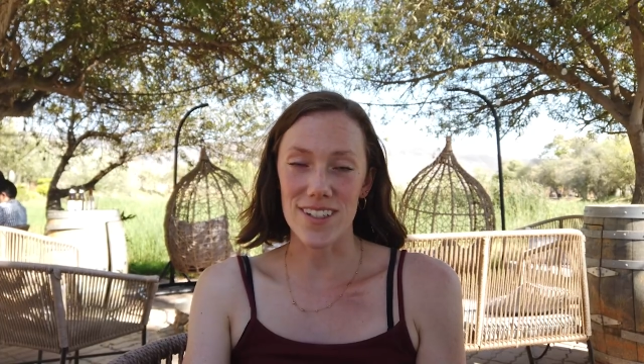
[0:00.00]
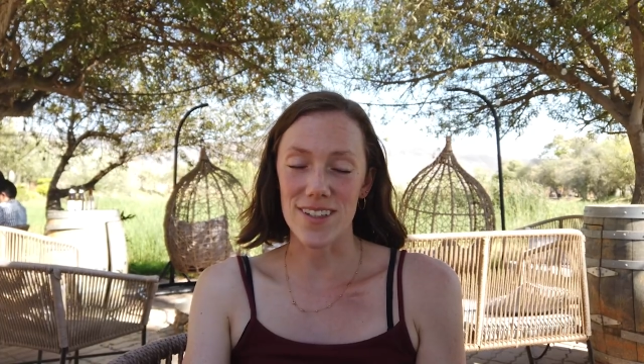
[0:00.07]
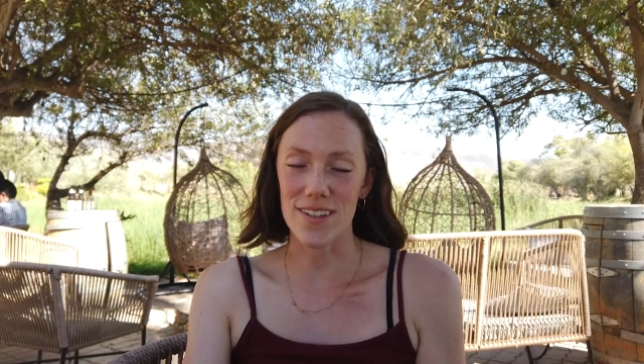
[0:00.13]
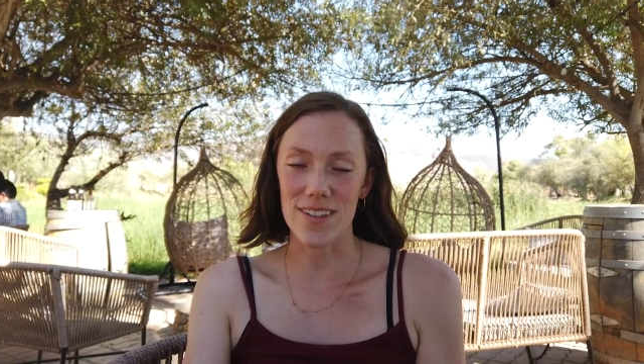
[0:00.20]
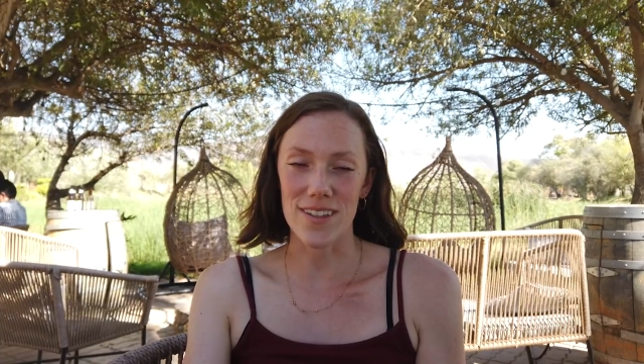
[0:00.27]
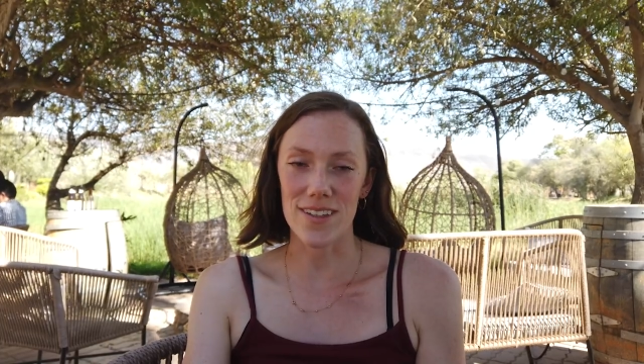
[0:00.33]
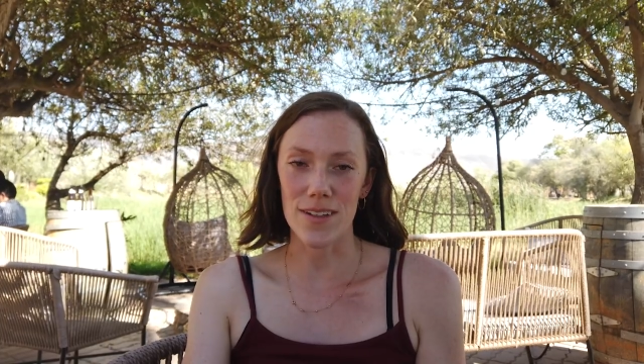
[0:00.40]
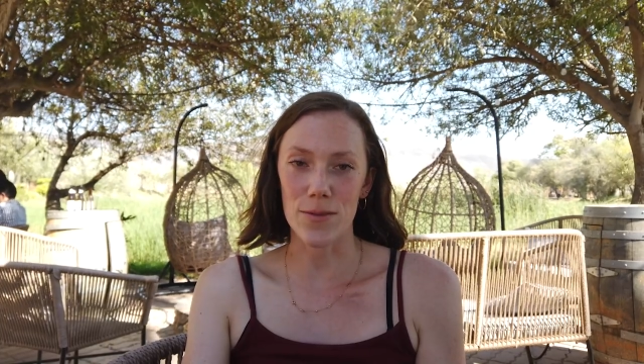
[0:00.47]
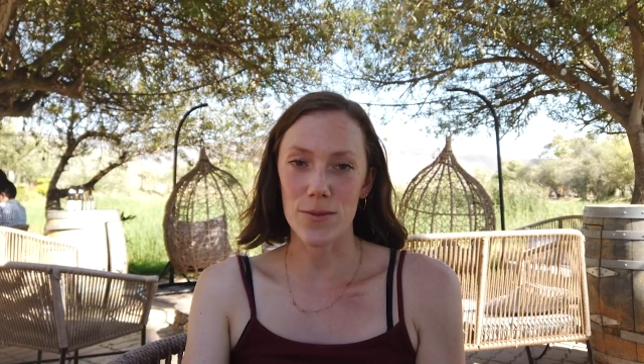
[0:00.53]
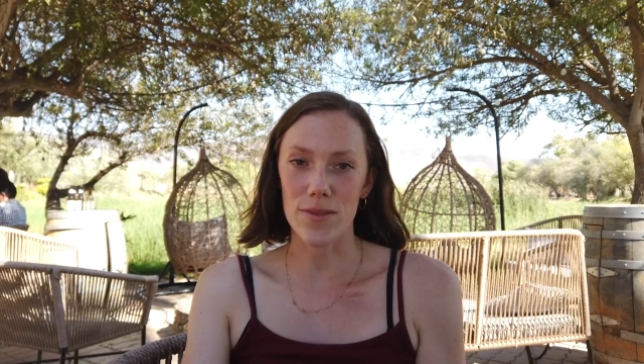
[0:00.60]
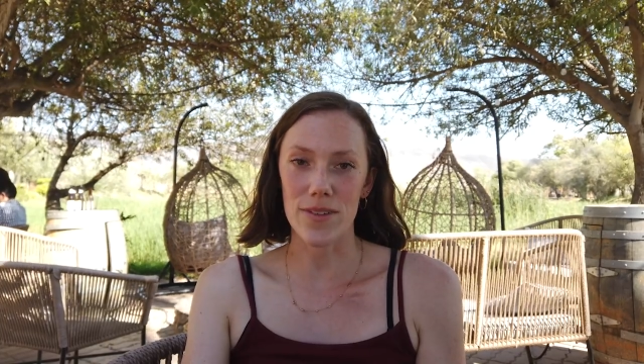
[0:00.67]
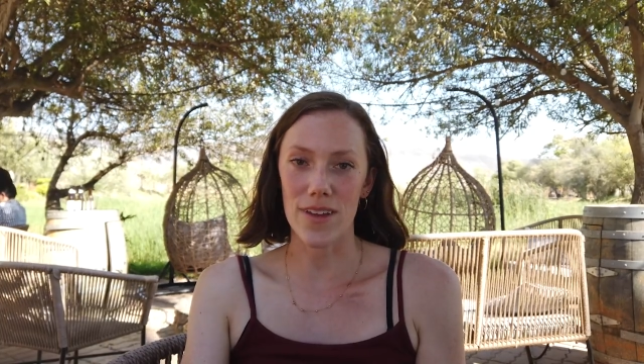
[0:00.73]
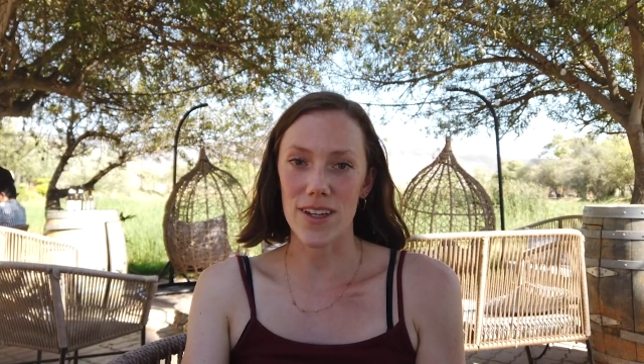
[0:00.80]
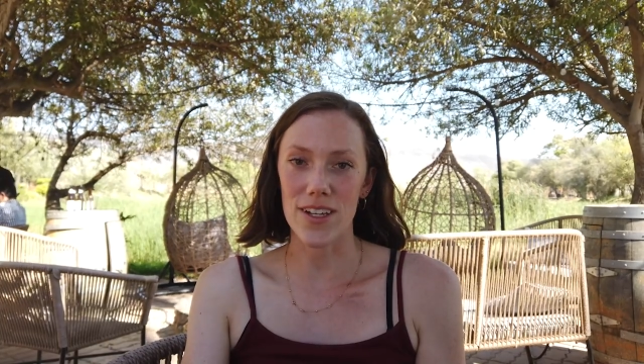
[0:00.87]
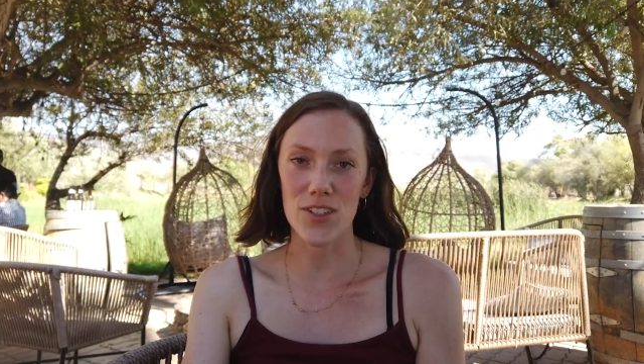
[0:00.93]
and
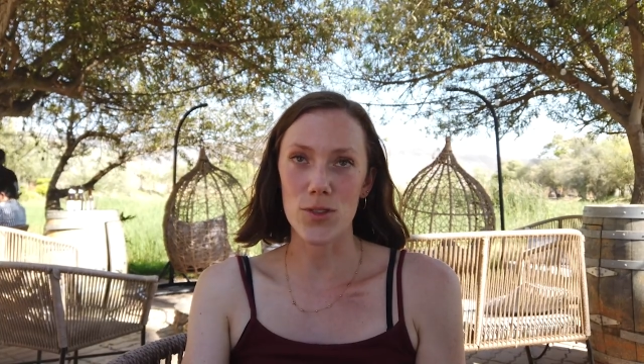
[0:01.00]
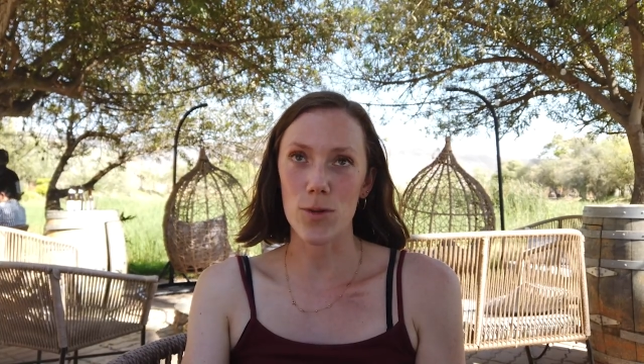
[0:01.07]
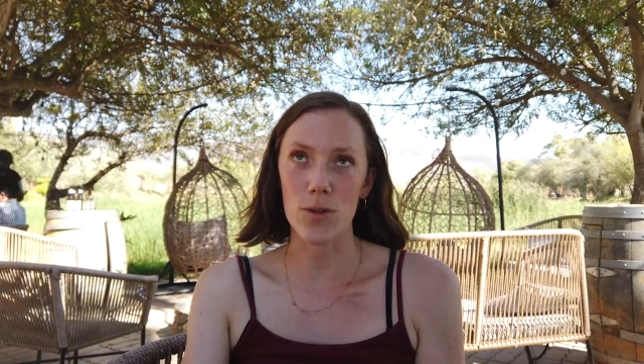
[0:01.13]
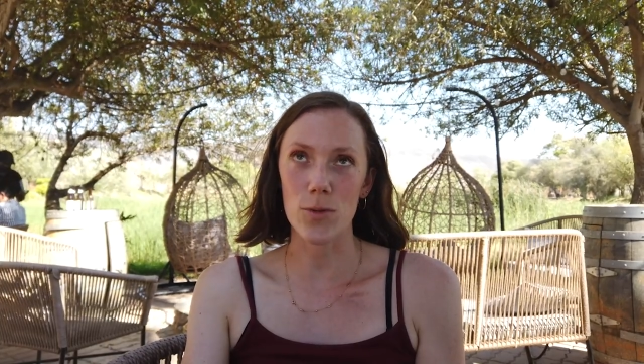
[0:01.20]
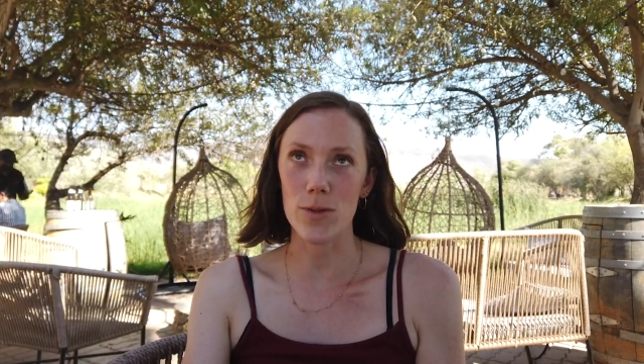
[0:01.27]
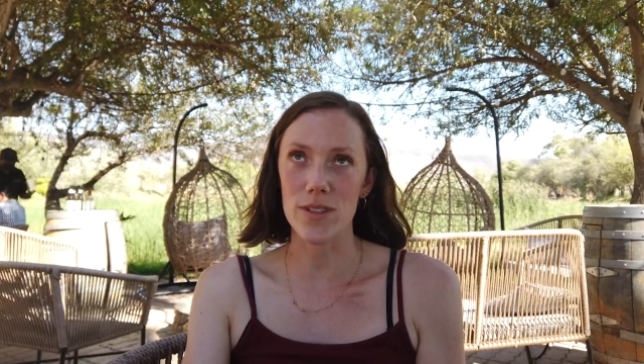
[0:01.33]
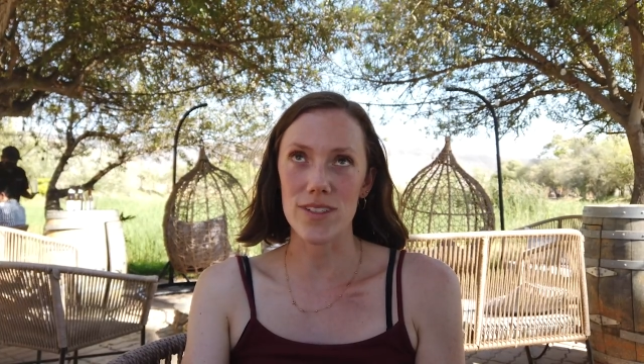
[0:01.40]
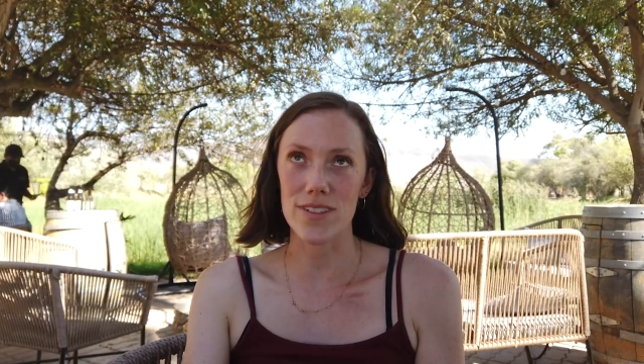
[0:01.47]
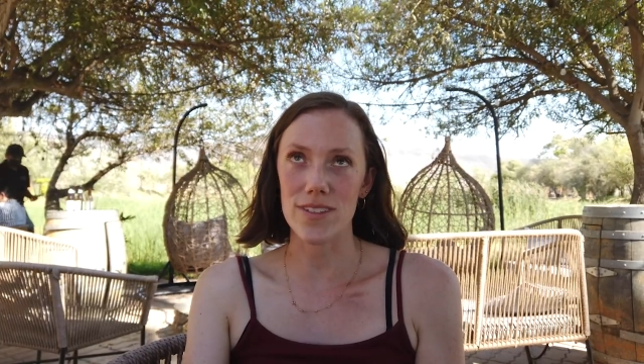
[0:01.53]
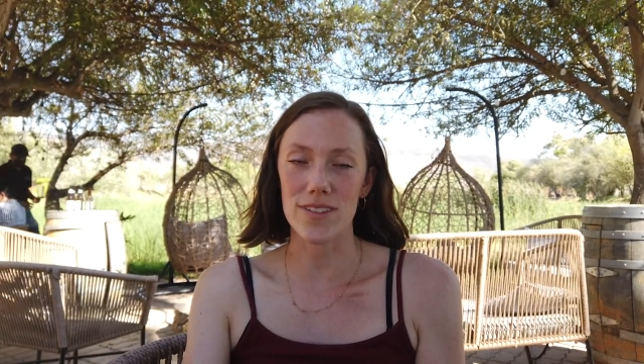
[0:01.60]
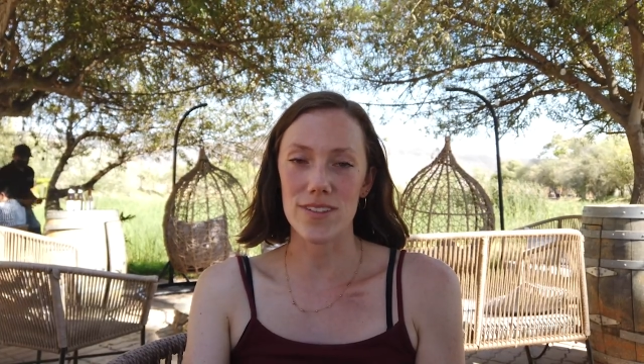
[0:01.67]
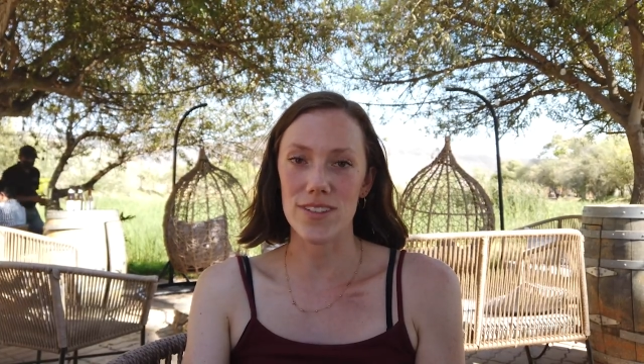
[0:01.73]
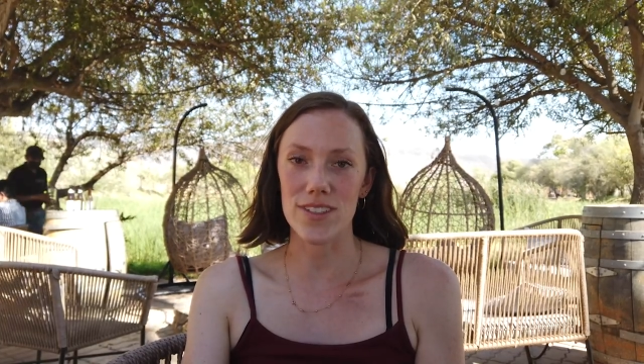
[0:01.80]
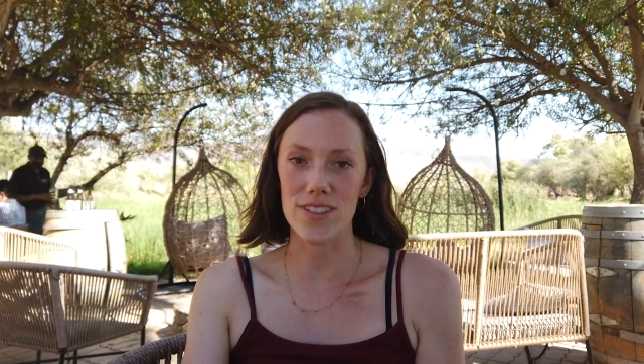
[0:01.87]
it, each one was